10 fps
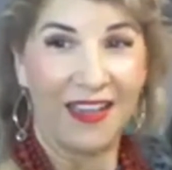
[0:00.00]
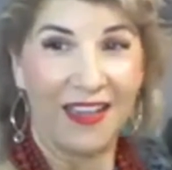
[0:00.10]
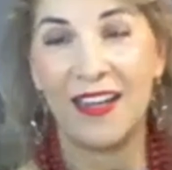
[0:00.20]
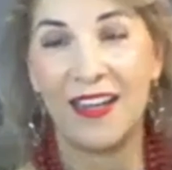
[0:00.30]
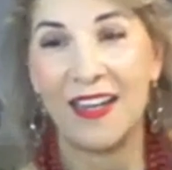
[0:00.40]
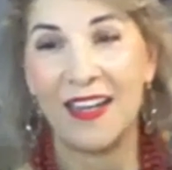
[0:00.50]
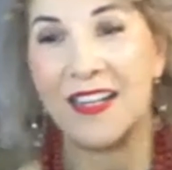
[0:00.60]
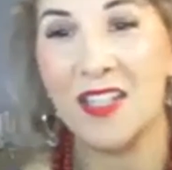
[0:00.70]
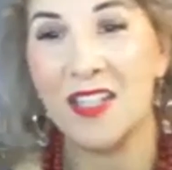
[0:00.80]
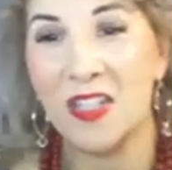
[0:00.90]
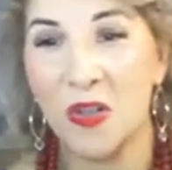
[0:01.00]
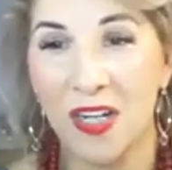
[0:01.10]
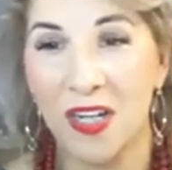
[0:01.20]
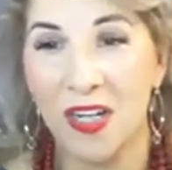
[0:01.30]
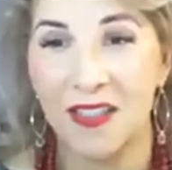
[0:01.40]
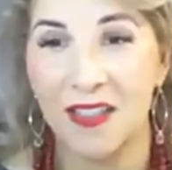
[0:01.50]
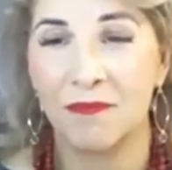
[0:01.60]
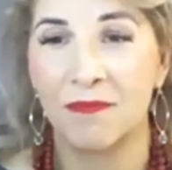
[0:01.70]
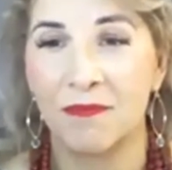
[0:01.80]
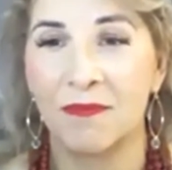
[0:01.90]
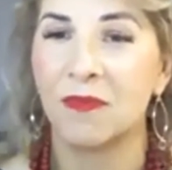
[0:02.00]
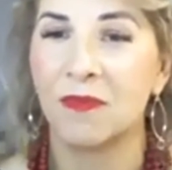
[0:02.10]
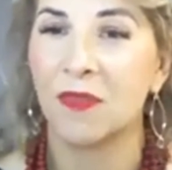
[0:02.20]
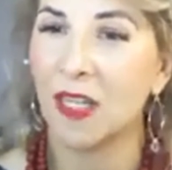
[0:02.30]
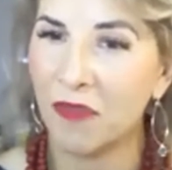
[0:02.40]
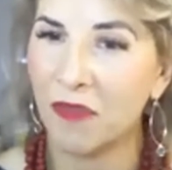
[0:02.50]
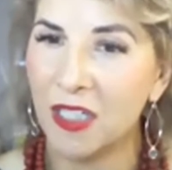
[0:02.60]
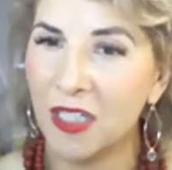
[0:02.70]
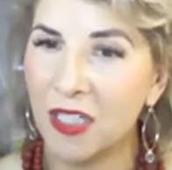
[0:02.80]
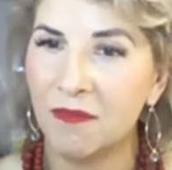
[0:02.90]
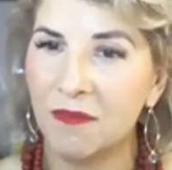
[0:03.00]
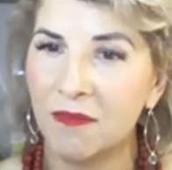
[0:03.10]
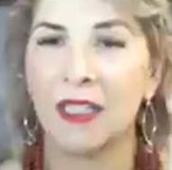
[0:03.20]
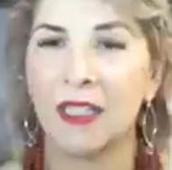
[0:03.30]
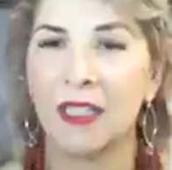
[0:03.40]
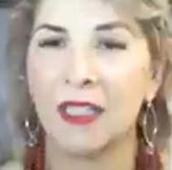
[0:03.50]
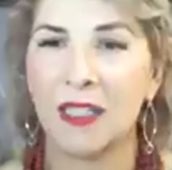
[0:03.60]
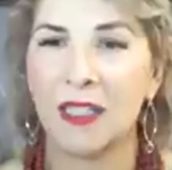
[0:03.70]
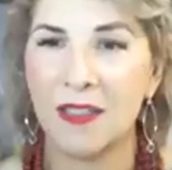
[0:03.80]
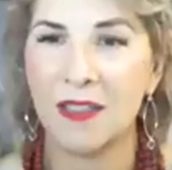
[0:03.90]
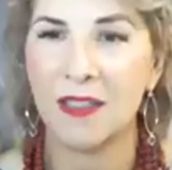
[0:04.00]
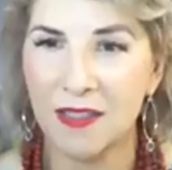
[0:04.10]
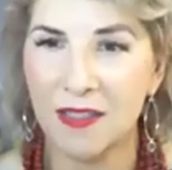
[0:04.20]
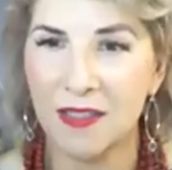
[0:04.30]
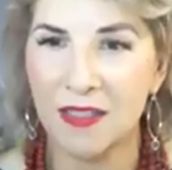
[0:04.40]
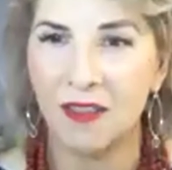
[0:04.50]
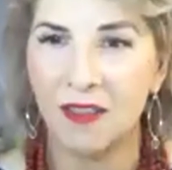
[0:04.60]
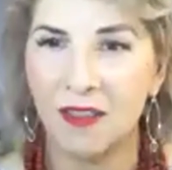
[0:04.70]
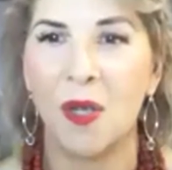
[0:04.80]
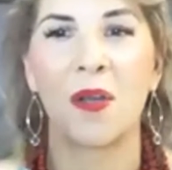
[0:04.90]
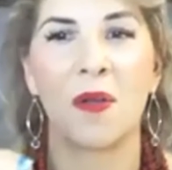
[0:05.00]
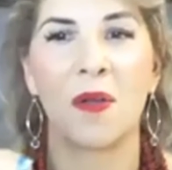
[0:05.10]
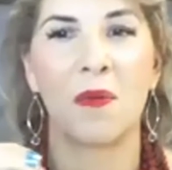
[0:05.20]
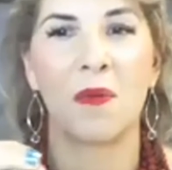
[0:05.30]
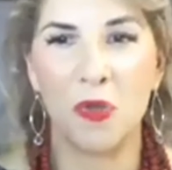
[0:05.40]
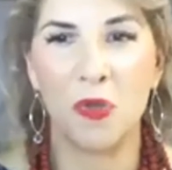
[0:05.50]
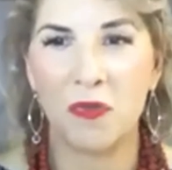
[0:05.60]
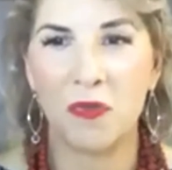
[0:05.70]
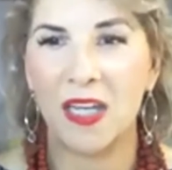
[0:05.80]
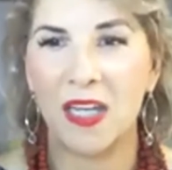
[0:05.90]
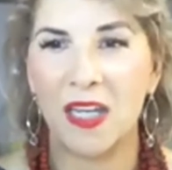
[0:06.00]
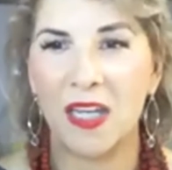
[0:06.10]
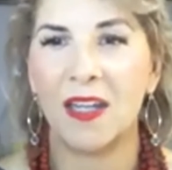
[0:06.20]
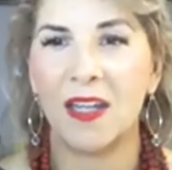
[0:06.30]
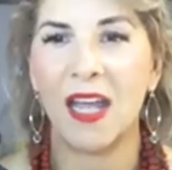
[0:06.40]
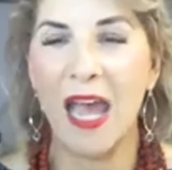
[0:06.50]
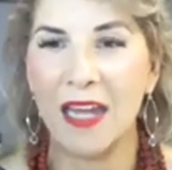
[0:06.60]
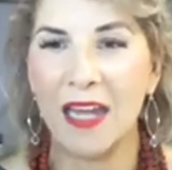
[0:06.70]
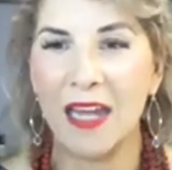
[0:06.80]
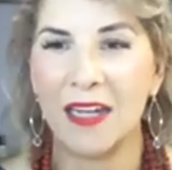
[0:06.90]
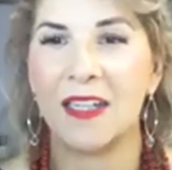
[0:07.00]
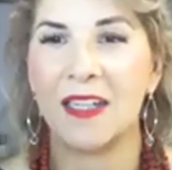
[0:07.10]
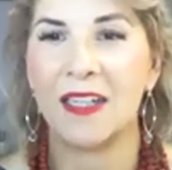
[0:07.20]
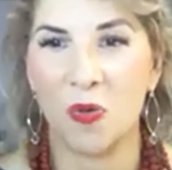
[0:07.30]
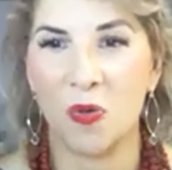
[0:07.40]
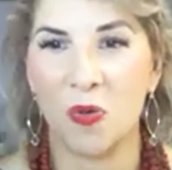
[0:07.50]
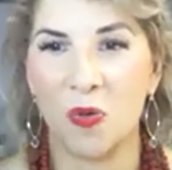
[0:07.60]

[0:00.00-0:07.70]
is the tortoise, confident consistent, moving at his own pace.